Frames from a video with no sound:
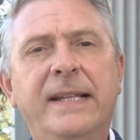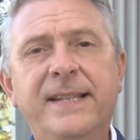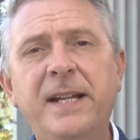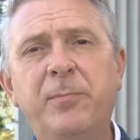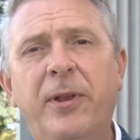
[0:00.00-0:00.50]

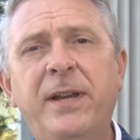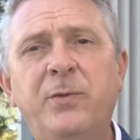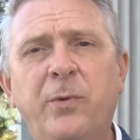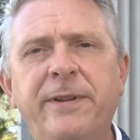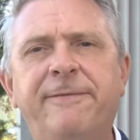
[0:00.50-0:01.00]
City Plan
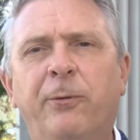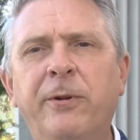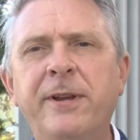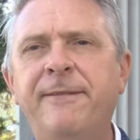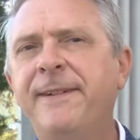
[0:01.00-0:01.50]

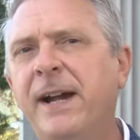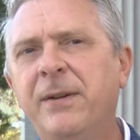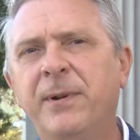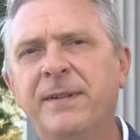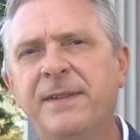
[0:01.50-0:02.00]
2040
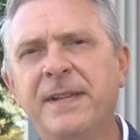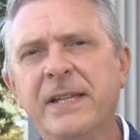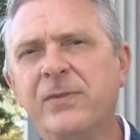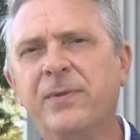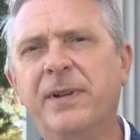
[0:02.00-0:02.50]
evaluates the
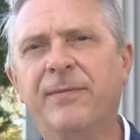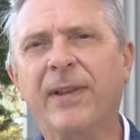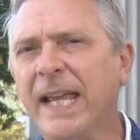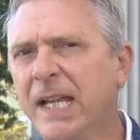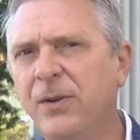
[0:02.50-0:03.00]
history of
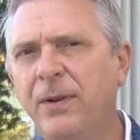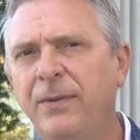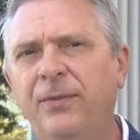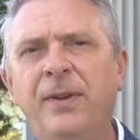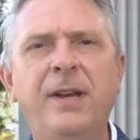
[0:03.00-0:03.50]
land
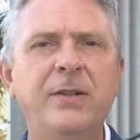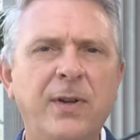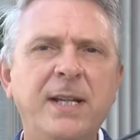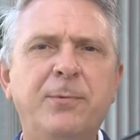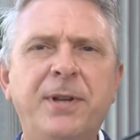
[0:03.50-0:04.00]
use,
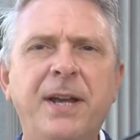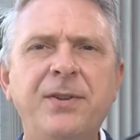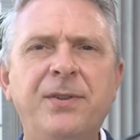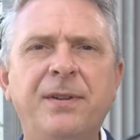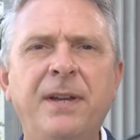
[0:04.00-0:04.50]

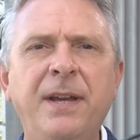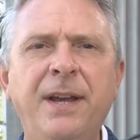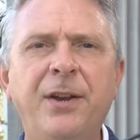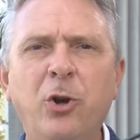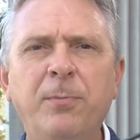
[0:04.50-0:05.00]
transportation,
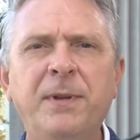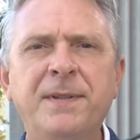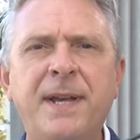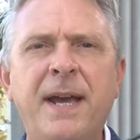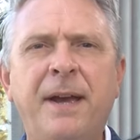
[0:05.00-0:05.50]
and urban
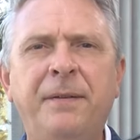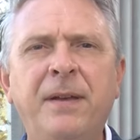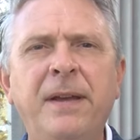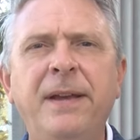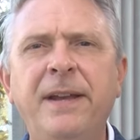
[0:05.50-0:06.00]
design,
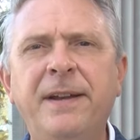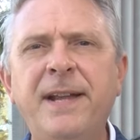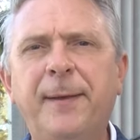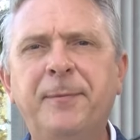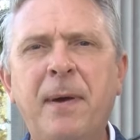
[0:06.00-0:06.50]
and
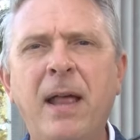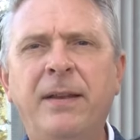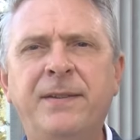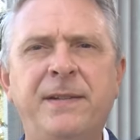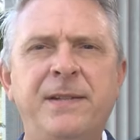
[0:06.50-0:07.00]
adopts
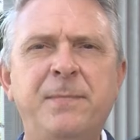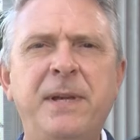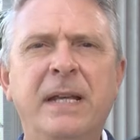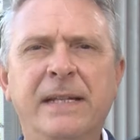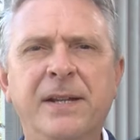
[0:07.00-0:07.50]
policies to be
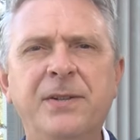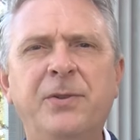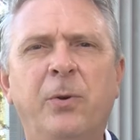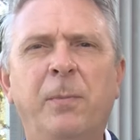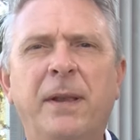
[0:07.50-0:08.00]

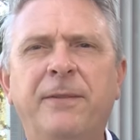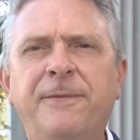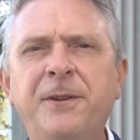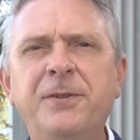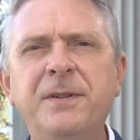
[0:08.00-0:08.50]
intentional about the
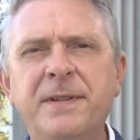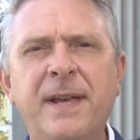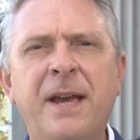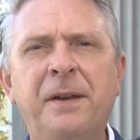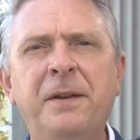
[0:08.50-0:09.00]
future
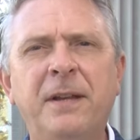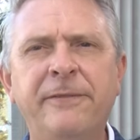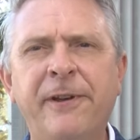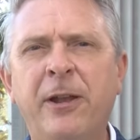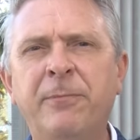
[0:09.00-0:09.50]
design and
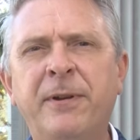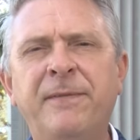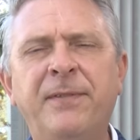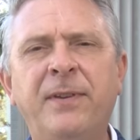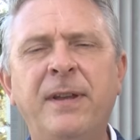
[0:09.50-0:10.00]
development of
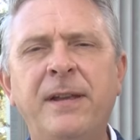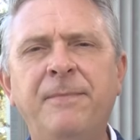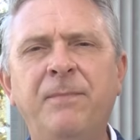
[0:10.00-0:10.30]
the city.